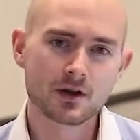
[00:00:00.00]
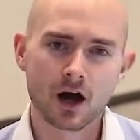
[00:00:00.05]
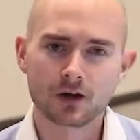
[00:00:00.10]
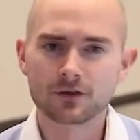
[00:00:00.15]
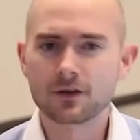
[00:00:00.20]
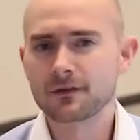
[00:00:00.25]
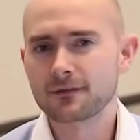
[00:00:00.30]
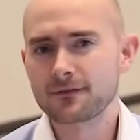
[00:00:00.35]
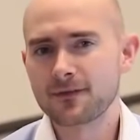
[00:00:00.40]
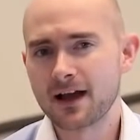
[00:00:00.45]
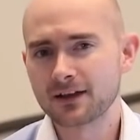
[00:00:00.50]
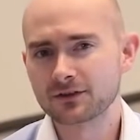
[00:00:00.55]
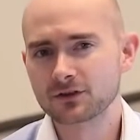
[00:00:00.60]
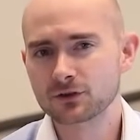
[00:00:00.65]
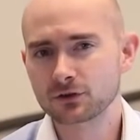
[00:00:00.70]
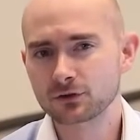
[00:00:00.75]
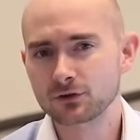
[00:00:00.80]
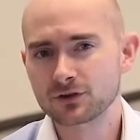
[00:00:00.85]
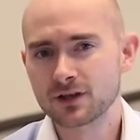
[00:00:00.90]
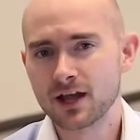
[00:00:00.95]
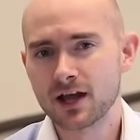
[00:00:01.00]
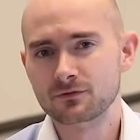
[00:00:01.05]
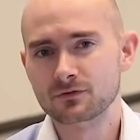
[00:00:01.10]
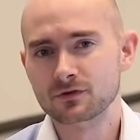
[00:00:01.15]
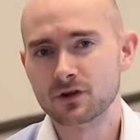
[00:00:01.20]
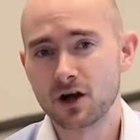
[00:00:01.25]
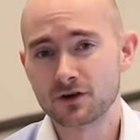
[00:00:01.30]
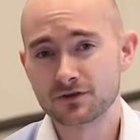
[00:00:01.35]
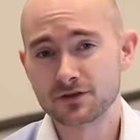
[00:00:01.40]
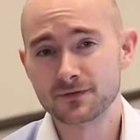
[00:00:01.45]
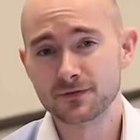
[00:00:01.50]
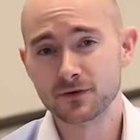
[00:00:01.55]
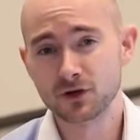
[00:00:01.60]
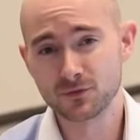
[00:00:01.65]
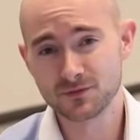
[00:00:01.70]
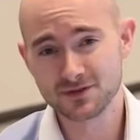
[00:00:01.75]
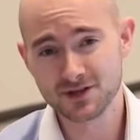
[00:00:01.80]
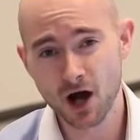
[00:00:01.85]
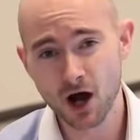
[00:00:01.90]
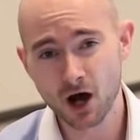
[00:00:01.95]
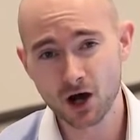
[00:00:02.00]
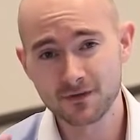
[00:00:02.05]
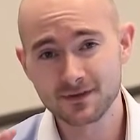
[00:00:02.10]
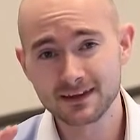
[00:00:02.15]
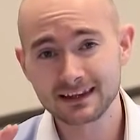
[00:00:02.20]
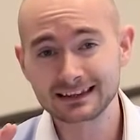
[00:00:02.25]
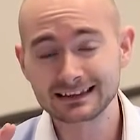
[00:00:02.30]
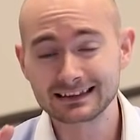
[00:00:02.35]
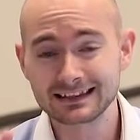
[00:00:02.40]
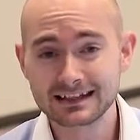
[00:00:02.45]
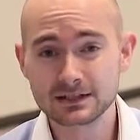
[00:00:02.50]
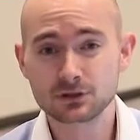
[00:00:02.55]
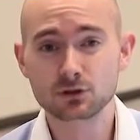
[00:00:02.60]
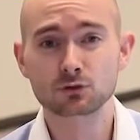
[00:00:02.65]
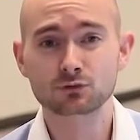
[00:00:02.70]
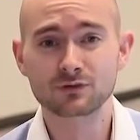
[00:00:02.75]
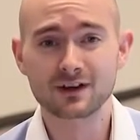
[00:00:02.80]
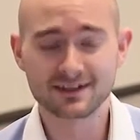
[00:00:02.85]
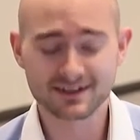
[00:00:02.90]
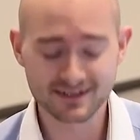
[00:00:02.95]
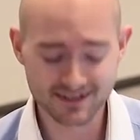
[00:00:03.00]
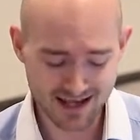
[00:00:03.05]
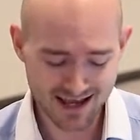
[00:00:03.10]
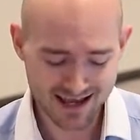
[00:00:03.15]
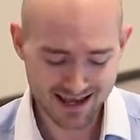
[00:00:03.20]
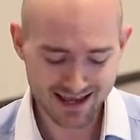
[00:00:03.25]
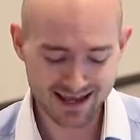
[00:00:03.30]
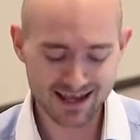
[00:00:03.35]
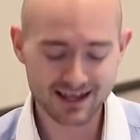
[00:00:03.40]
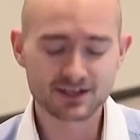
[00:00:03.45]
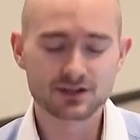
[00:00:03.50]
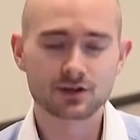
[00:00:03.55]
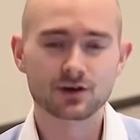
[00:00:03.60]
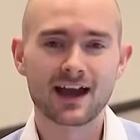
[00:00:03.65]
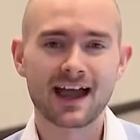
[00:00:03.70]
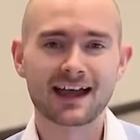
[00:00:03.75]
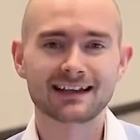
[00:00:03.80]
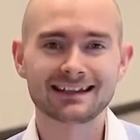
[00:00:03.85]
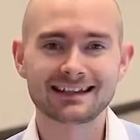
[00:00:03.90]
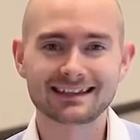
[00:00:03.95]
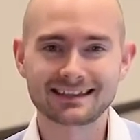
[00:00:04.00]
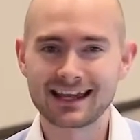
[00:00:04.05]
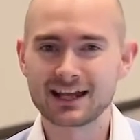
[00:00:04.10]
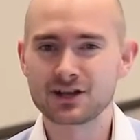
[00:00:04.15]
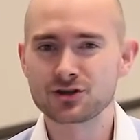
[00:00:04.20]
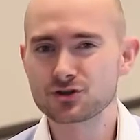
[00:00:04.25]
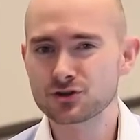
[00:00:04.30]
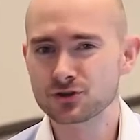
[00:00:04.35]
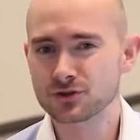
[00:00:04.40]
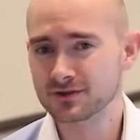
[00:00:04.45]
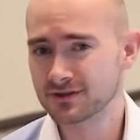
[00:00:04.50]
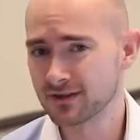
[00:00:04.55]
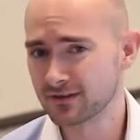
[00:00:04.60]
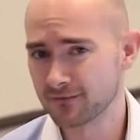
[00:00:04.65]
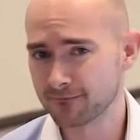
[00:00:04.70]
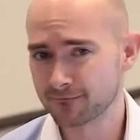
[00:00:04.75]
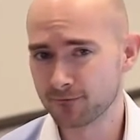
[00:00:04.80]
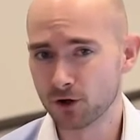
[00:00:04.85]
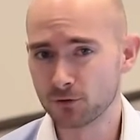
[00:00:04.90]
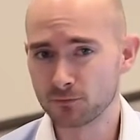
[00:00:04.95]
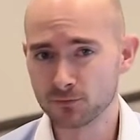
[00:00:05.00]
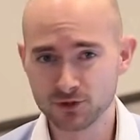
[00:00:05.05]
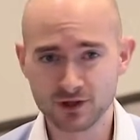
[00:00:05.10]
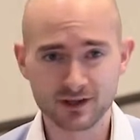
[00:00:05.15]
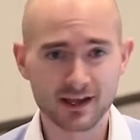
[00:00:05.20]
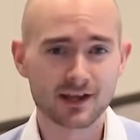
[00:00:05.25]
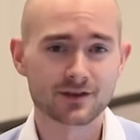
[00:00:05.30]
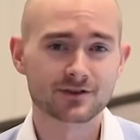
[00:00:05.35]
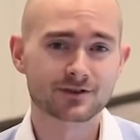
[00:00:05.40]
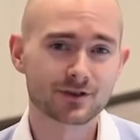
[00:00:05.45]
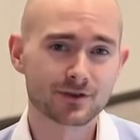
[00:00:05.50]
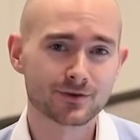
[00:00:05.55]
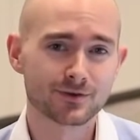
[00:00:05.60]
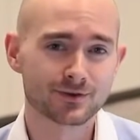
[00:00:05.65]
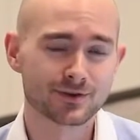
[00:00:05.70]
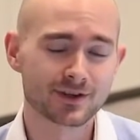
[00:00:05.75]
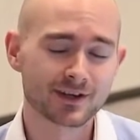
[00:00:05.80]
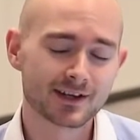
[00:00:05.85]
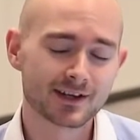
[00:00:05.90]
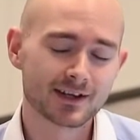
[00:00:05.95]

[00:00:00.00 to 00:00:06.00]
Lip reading: Another factor to look at in regards to firms are the legal risks. Is there any danger that the firm could get sued?